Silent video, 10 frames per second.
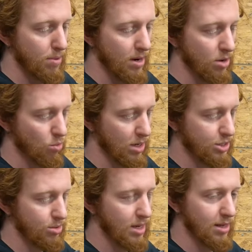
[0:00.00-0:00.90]
But
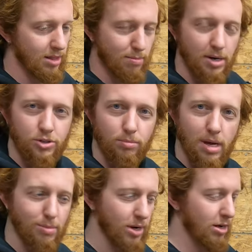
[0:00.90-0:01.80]
once you get the muscle
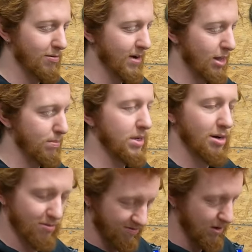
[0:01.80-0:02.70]
memory developed
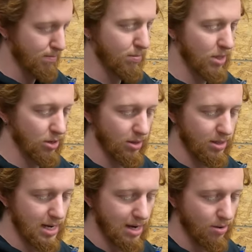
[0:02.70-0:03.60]
of flip the
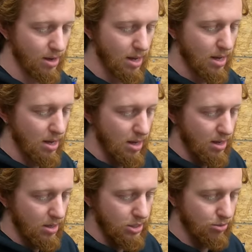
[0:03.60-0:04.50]
hood down,
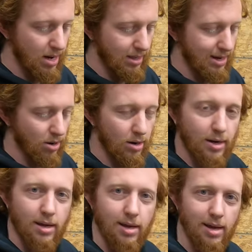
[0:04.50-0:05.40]
strike the
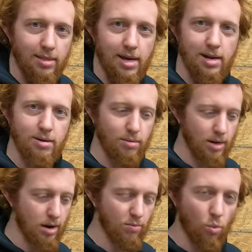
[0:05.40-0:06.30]
arc, and then
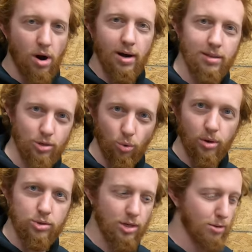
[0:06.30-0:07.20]
kind of walk the
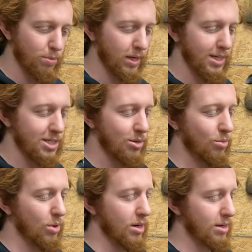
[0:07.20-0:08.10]
torch in the place
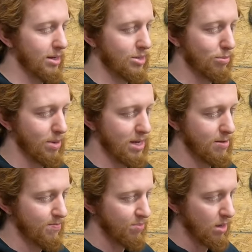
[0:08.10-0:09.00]
where it needs to
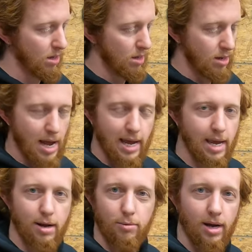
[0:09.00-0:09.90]
be, I
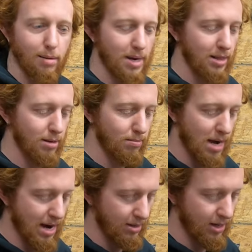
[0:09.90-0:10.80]
can't recommend them
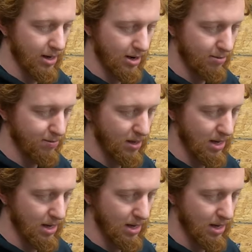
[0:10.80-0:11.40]
highly enough.